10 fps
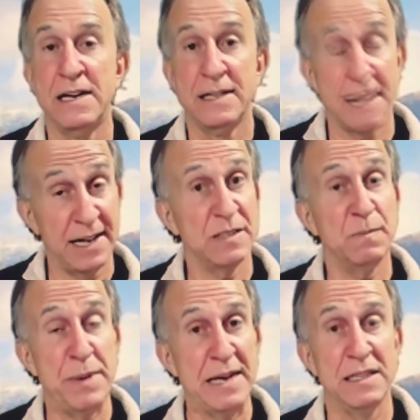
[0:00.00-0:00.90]
that's
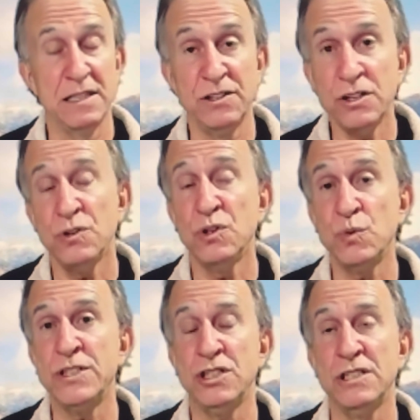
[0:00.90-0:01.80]
been in the news,
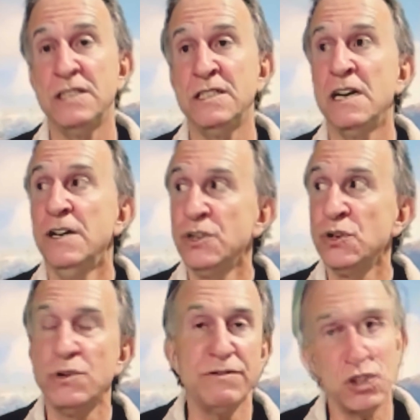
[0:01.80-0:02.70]
which is
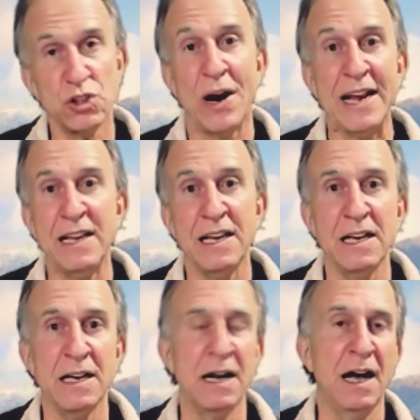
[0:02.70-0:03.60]
sort of
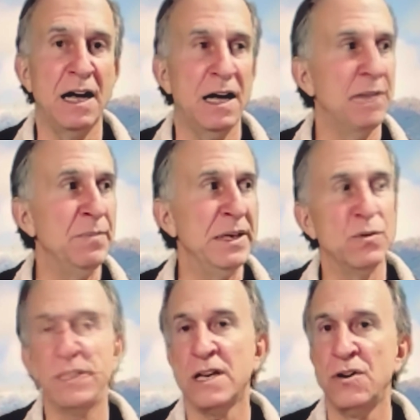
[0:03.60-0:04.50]
striking uh, amid
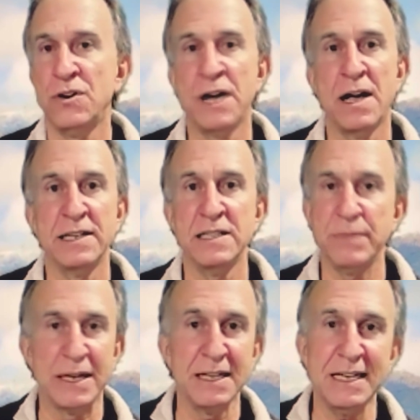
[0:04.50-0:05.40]
what's going on in the
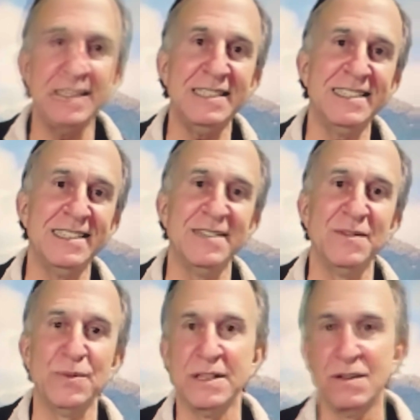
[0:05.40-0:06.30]
Middle East and
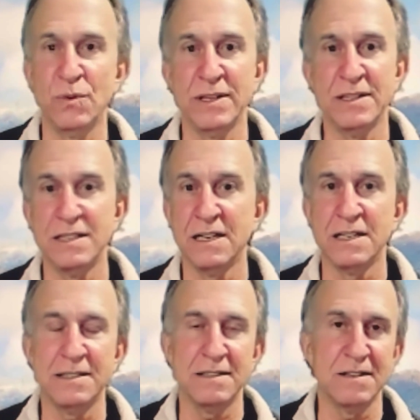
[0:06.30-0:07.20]
with with the,